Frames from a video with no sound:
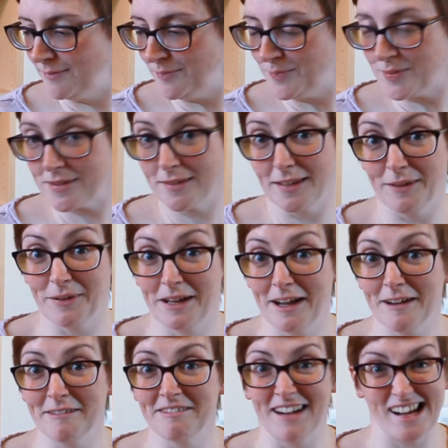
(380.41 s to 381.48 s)
So there we
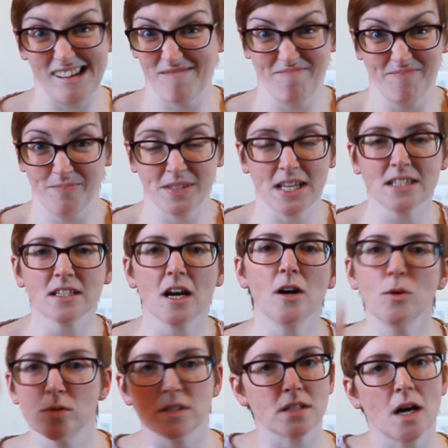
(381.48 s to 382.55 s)
go.
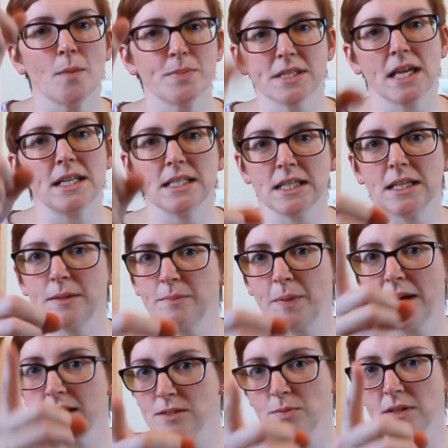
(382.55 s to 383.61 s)
Tesco, stop sending
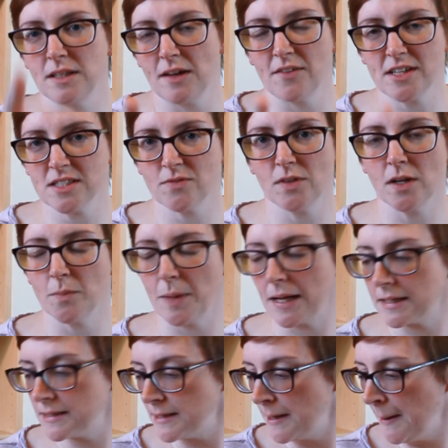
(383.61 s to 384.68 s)
bags when now asked for no
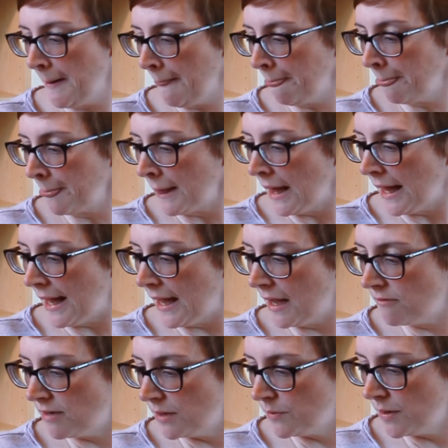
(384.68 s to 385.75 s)
bags.
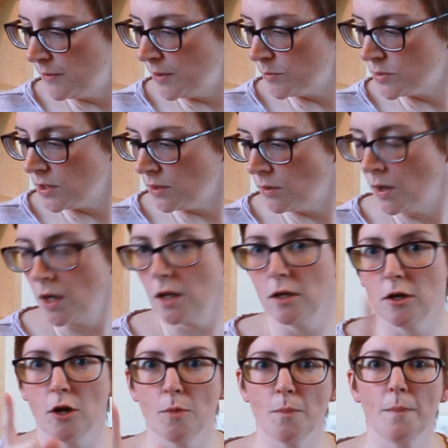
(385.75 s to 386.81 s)
Right, where are we up to?
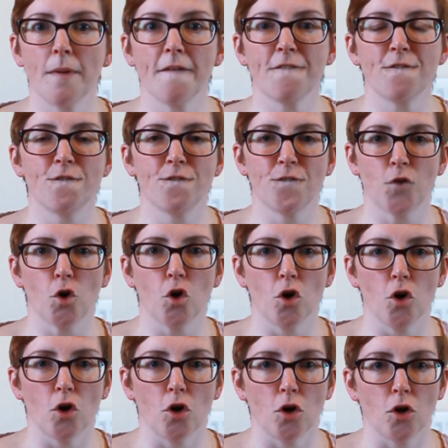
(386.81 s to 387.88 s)
Number
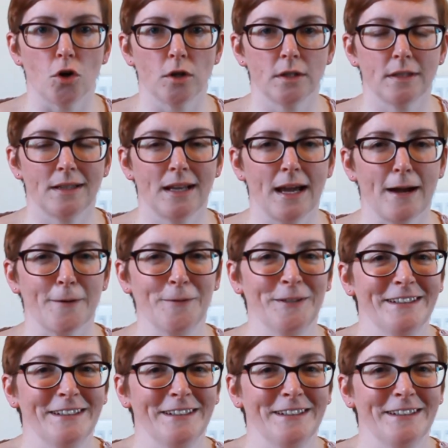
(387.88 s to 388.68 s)
4 now.